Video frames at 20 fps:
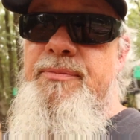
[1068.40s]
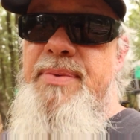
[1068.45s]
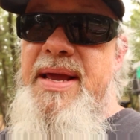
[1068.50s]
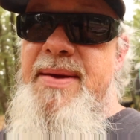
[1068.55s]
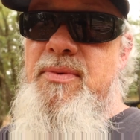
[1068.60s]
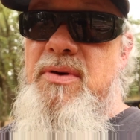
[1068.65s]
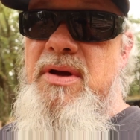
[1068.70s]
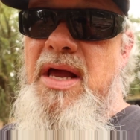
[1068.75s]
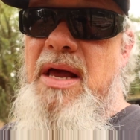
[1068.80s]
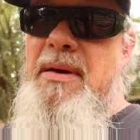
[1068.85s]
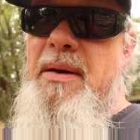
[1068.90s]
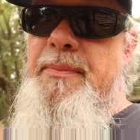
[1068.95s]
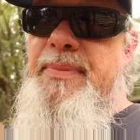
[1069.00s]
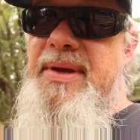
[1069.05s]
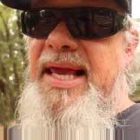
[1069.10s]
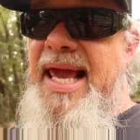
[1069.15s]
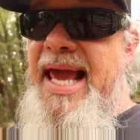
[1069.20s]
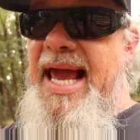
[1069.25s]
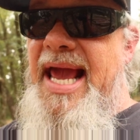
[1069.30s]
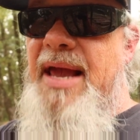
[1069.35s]
people come up and
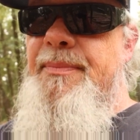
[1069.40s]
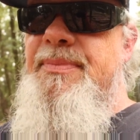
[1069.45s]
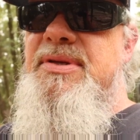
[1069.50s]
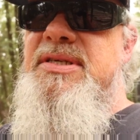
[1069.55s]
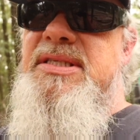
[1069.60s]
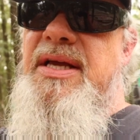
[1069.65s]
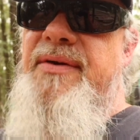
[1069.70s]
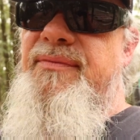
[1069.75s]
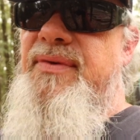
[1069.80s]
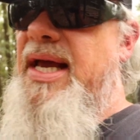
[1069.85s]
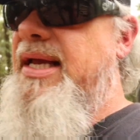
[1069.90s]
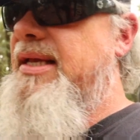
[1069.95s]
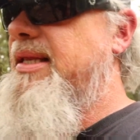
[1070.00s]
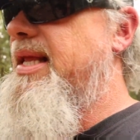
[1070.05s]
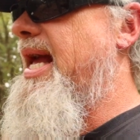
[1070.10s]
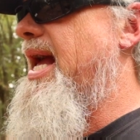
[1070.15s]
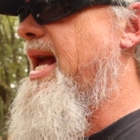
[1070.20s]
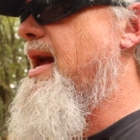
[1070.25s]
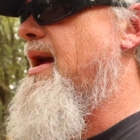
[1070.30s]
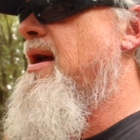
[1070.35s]
camp and stuff like
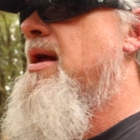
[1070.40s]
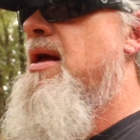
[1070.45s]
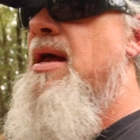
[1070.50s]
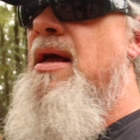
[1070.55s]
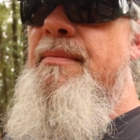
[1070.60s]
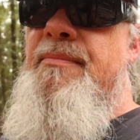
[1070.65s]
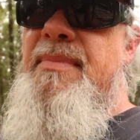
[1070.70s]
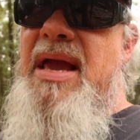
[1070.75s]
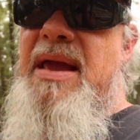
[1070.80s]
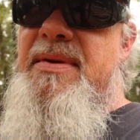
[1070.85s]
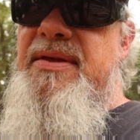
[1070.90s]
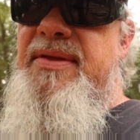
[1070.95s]
that, maybe